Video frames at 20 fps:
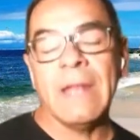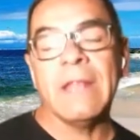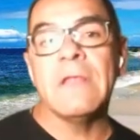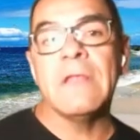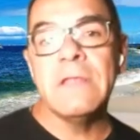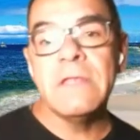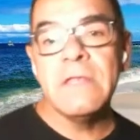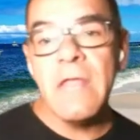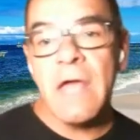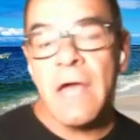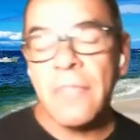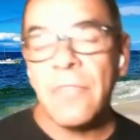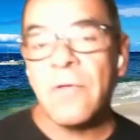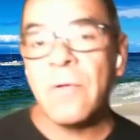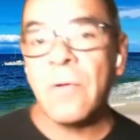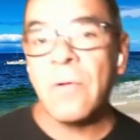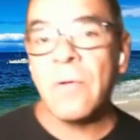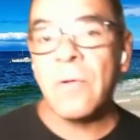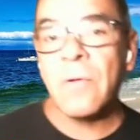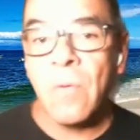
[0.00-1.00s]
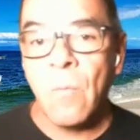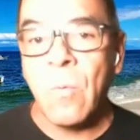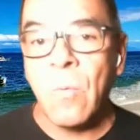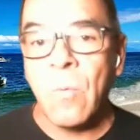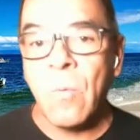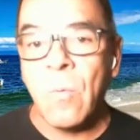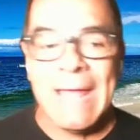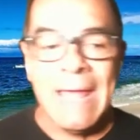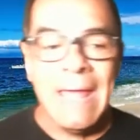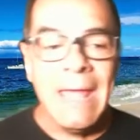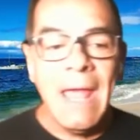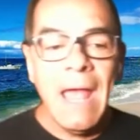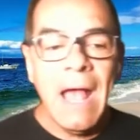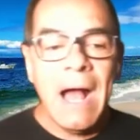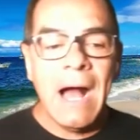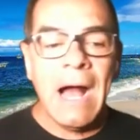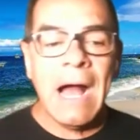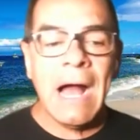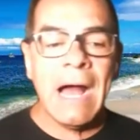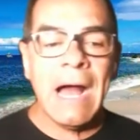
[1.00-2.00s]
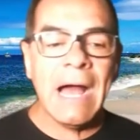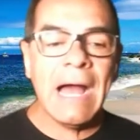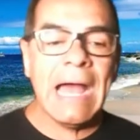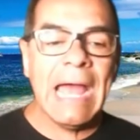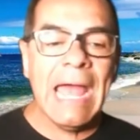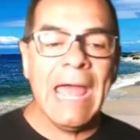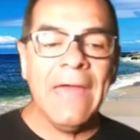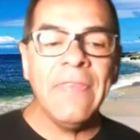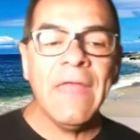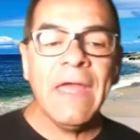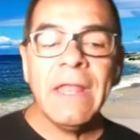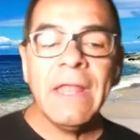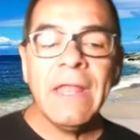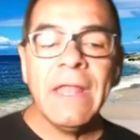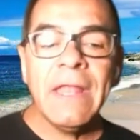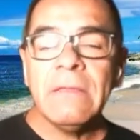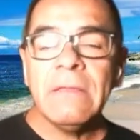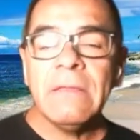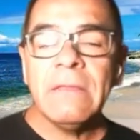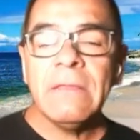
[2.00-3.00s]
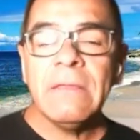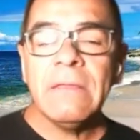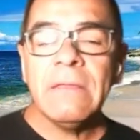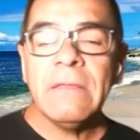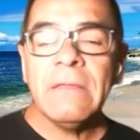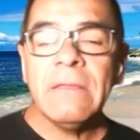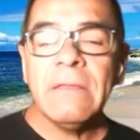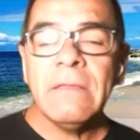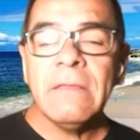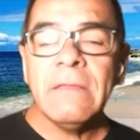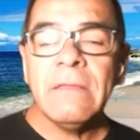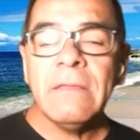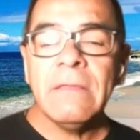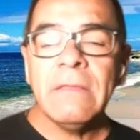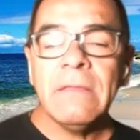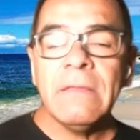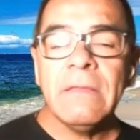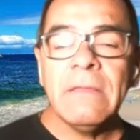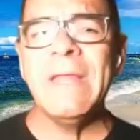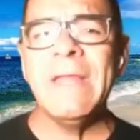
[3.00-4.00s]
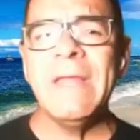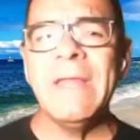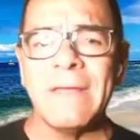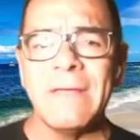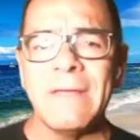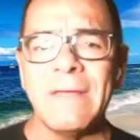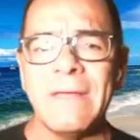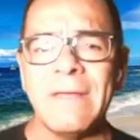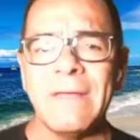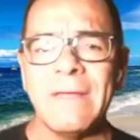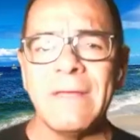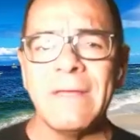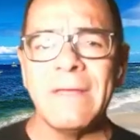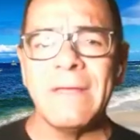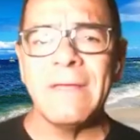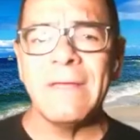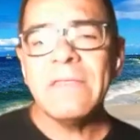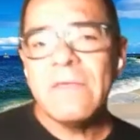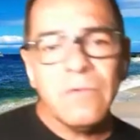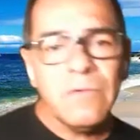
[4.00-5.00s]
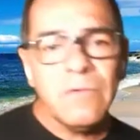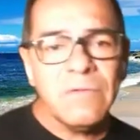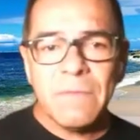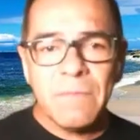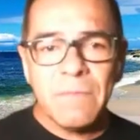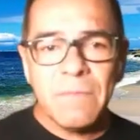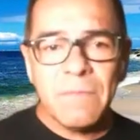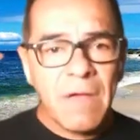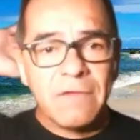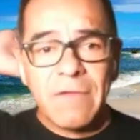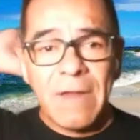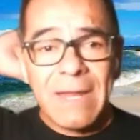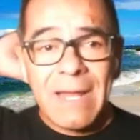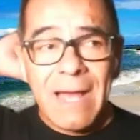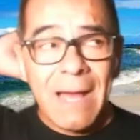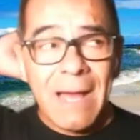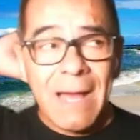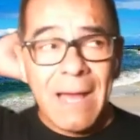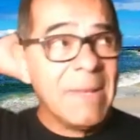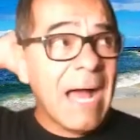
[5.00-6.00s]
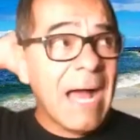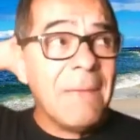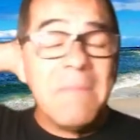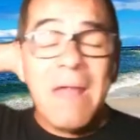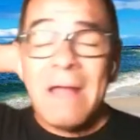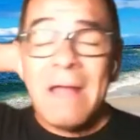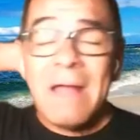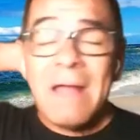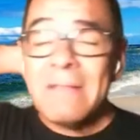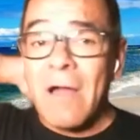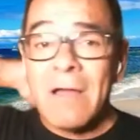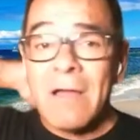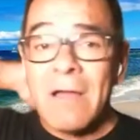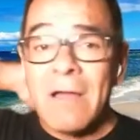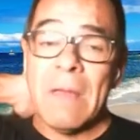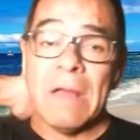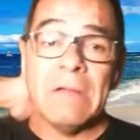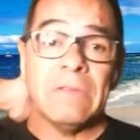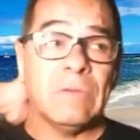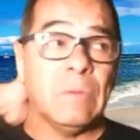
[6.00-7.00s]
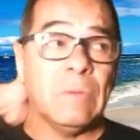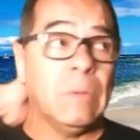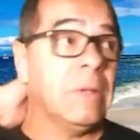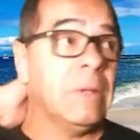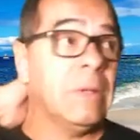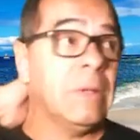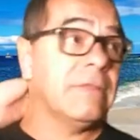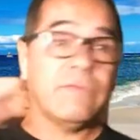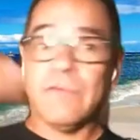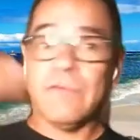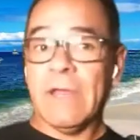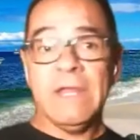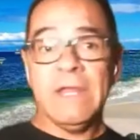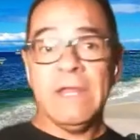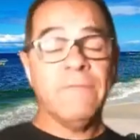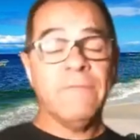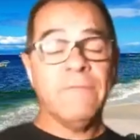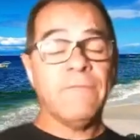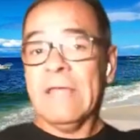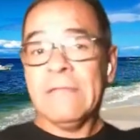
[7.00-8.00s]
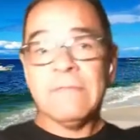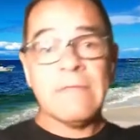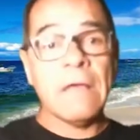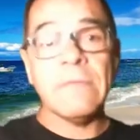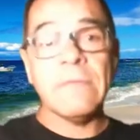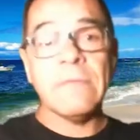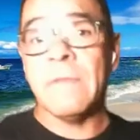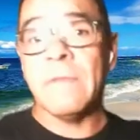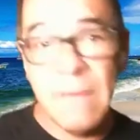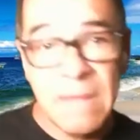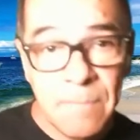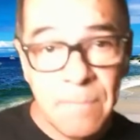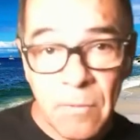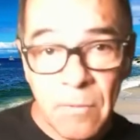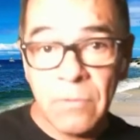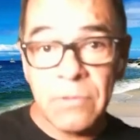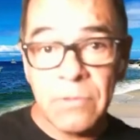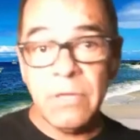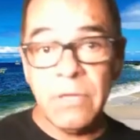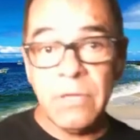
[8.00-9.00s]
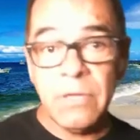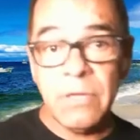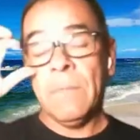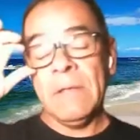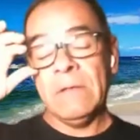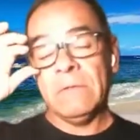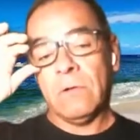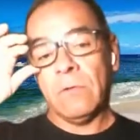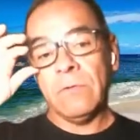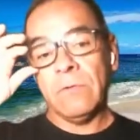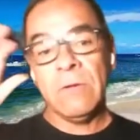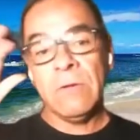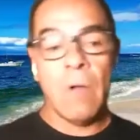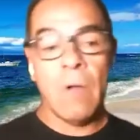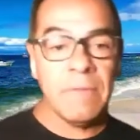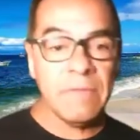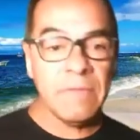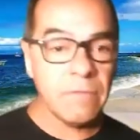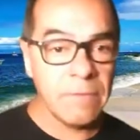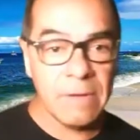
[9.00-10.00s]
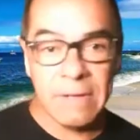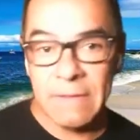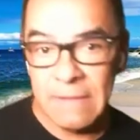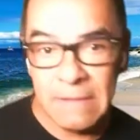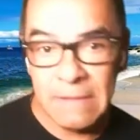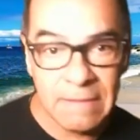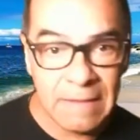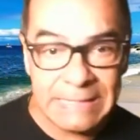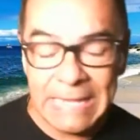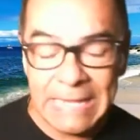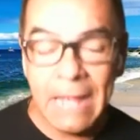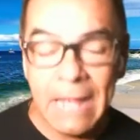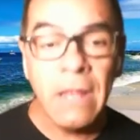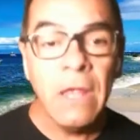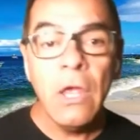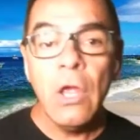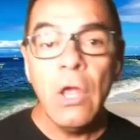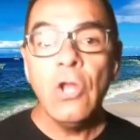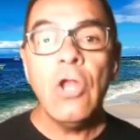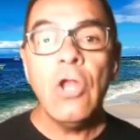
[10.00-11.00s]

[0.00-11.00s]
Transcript: It's another way. And then just doing some kind of training. right? Just doing some kind of training. I mean, I'm not talking about doing training for 10,000 people, being Tony Robbins or anything like that.